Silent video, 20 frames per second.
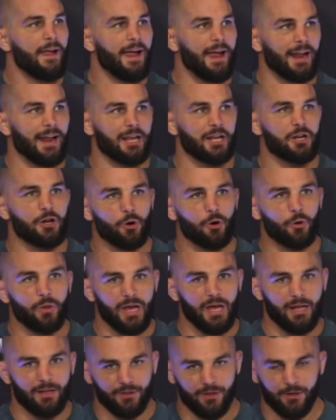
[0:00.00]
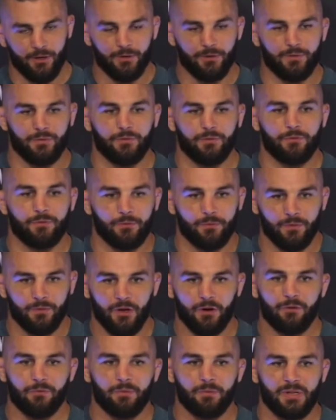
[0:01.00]
and I know that
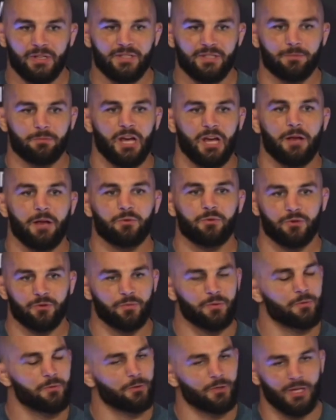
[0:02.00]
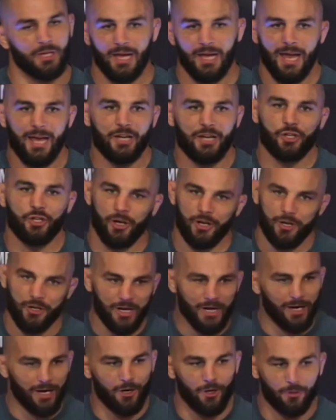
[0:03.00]
there have been some times where there's people like, "Hey, Sean, you
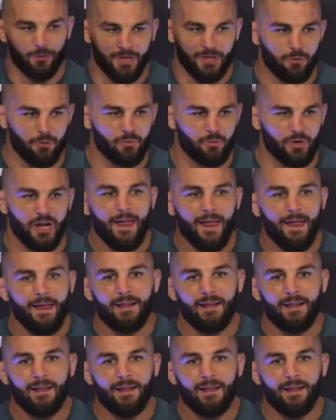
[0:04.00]
got to calm down," but